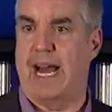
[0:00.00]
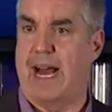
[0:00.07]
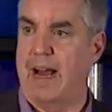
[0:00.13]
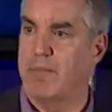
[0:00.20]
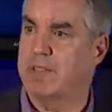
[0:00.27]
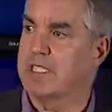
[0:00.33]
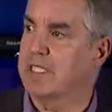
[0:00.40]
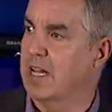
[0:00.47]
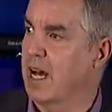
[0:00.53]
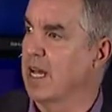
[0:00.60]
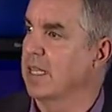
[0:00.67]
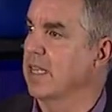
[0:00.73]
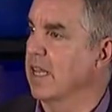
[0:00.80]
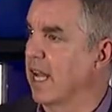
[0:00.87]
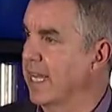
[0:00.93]

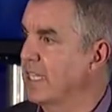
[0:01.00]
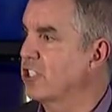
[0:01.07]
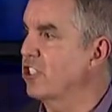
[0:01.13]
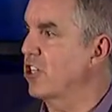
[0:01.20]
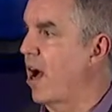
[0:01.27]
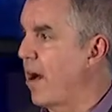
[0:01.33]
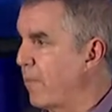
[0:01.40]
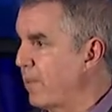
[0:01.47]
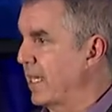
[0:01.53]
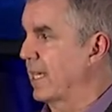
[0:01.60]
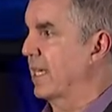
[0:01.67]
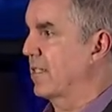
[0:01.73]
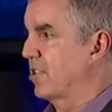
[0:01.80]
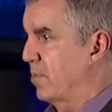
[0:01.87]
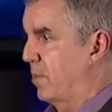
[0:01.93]
Amazon-like shopping
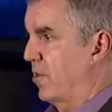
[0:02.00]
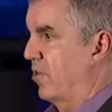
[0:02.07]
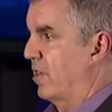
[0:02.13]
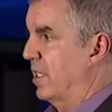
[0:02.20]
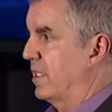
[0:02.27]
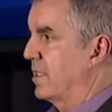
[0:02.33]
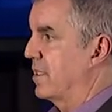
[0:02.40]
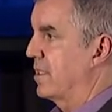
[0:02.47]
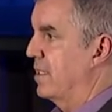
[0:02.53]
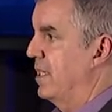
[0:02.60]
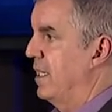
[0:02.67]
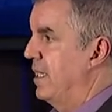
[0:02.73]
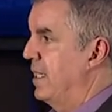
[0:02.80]
experience